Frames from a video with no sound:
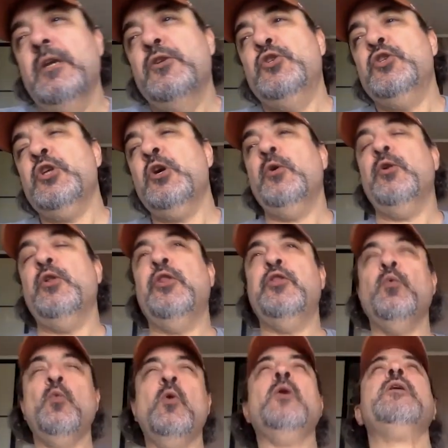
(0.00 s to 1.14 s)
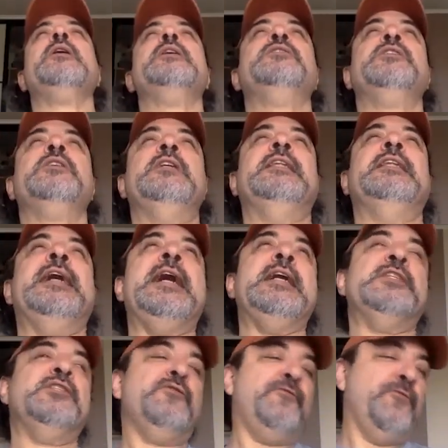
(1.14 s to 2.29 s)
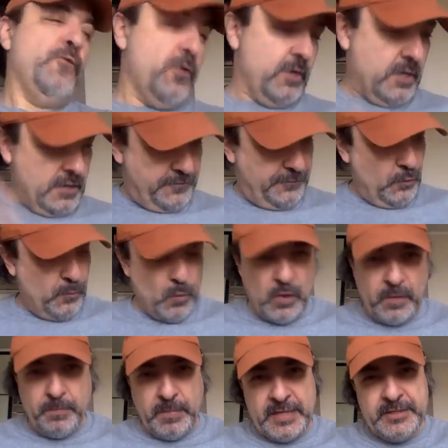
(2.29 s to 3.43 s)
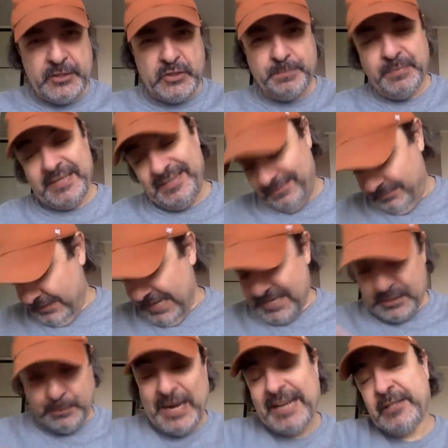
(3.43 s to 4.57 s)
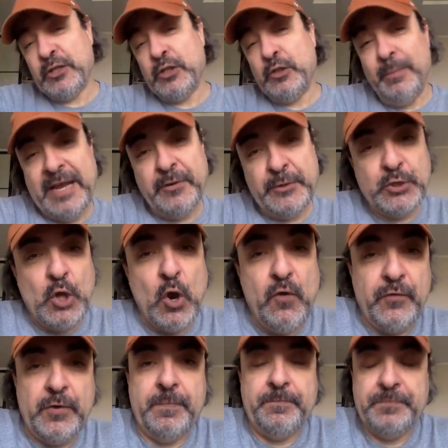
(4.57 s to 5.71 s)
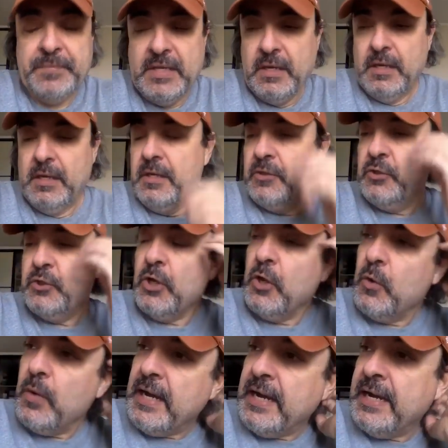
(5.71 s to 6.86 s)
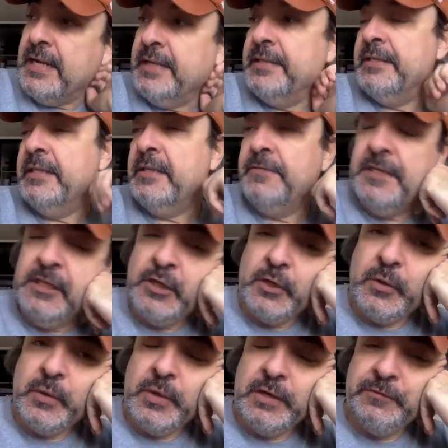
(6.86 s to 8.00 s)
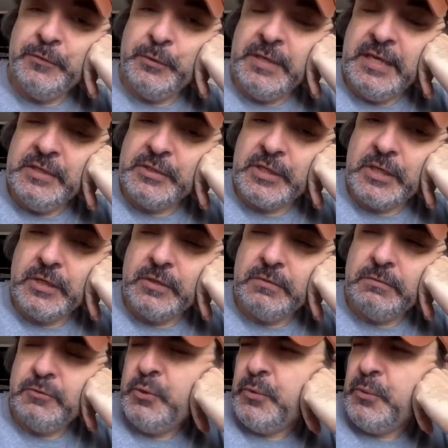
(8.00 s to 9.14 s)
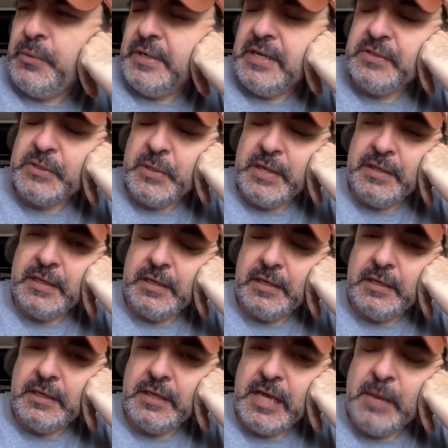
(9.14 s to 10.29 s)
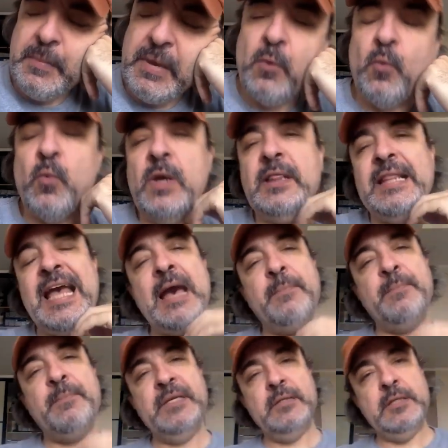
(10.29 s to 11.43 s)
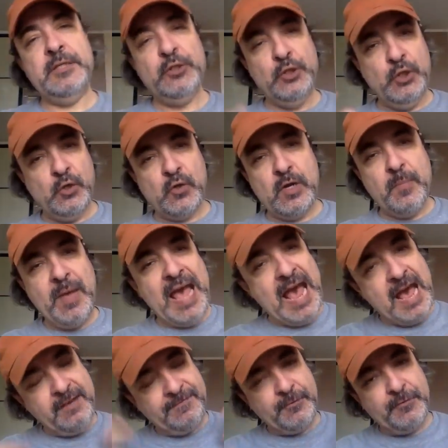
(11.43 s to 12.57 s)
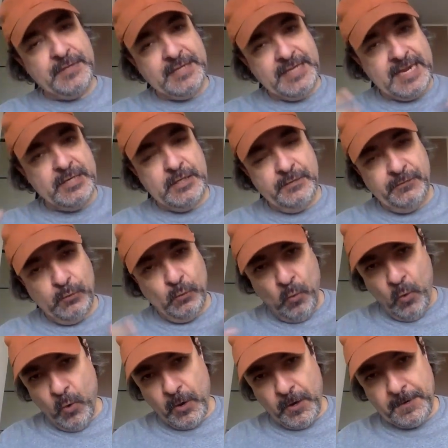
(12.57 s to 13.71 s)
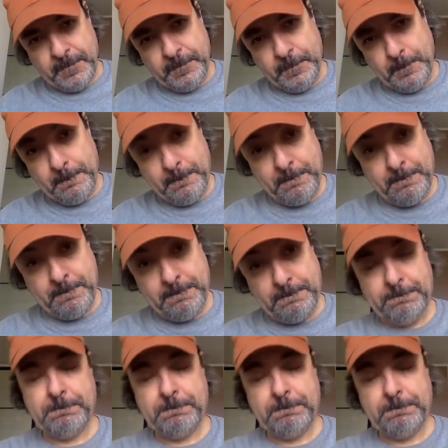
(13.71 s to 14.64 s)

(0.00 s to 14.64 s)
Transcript: So the war is going to last for a few more months, but as a practical matter, it's over. So I did a video a few days ago, 2 or 3 days ago, I think, about what will happen in Europe after the end of the war. Hmm?